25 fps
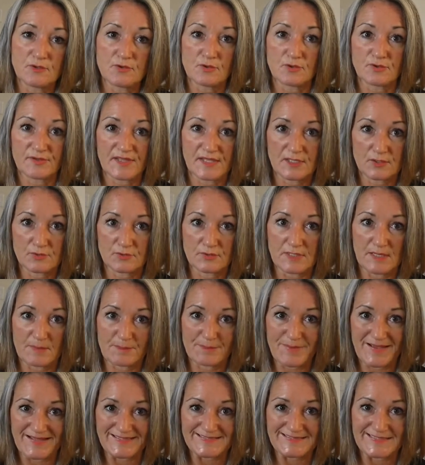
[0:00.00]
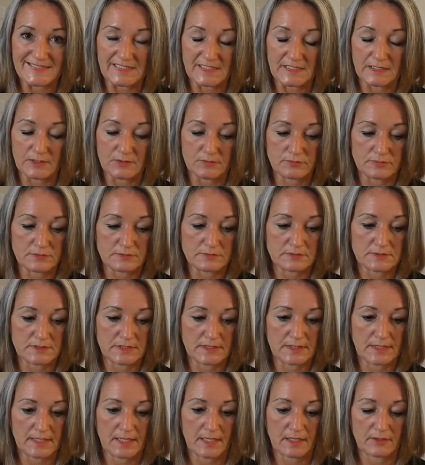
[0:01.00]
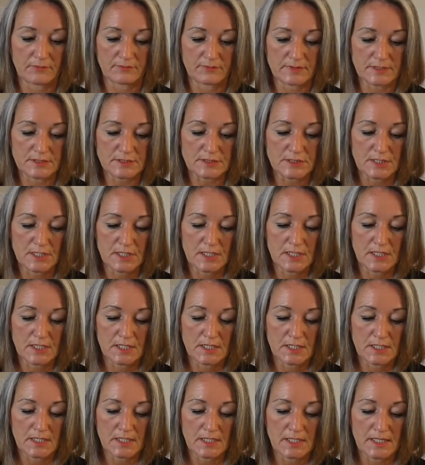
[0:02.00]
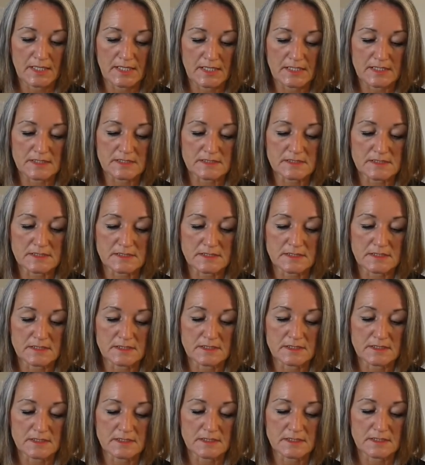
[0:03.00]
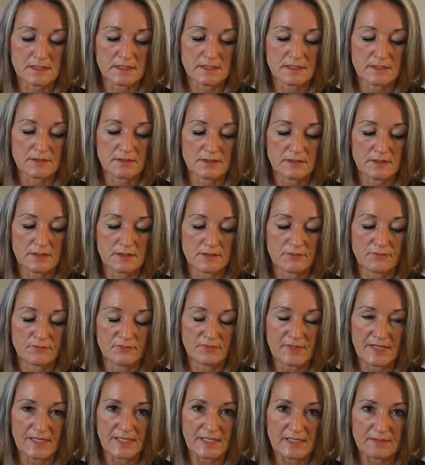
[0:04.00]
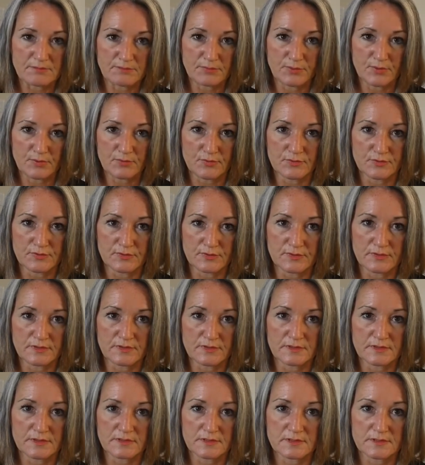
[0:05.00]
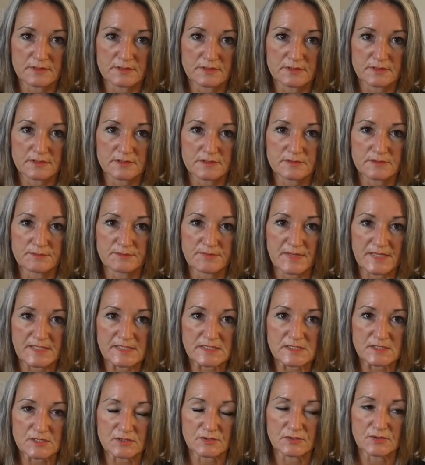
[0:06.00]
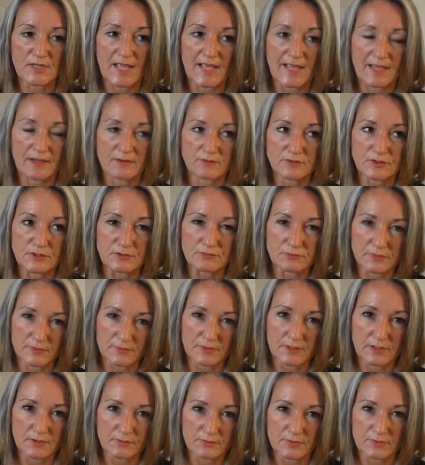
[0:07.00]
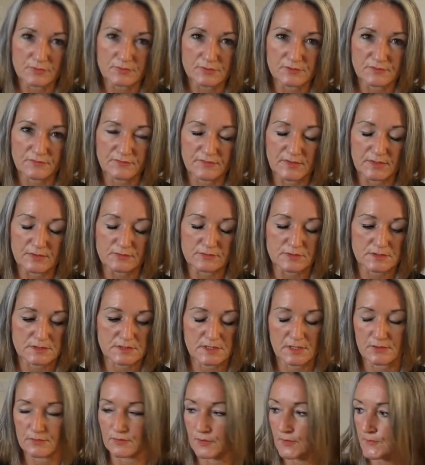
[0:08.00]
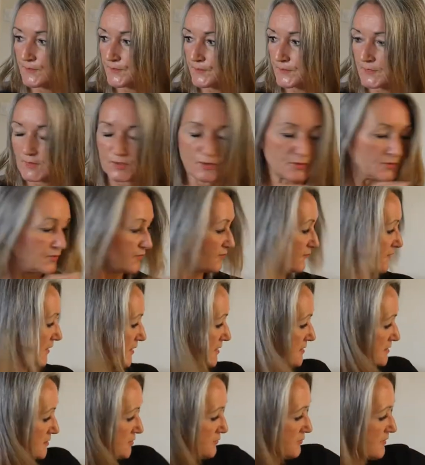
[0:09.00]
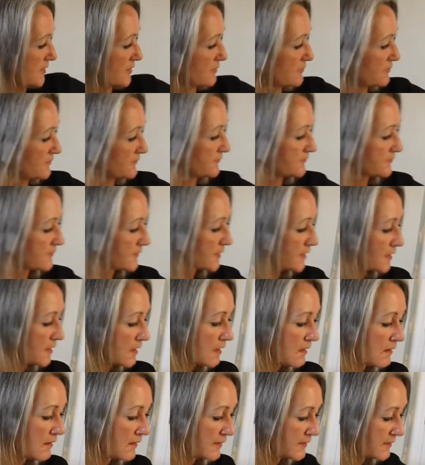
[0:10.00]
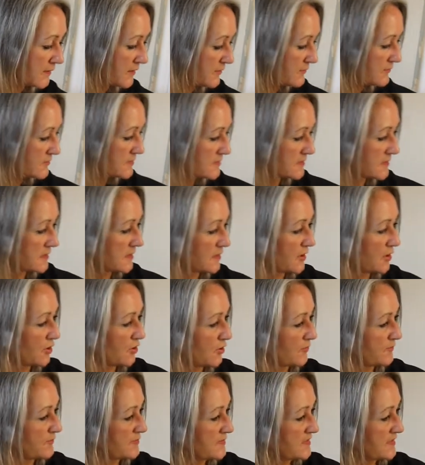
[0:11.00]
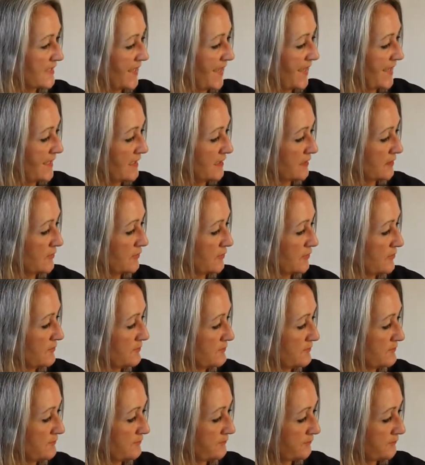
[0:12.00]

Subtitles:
or they call it batting in quilting language, is really important based on how you want the quilt to feel. So on the first quilt, I used a Hobbs Heirloom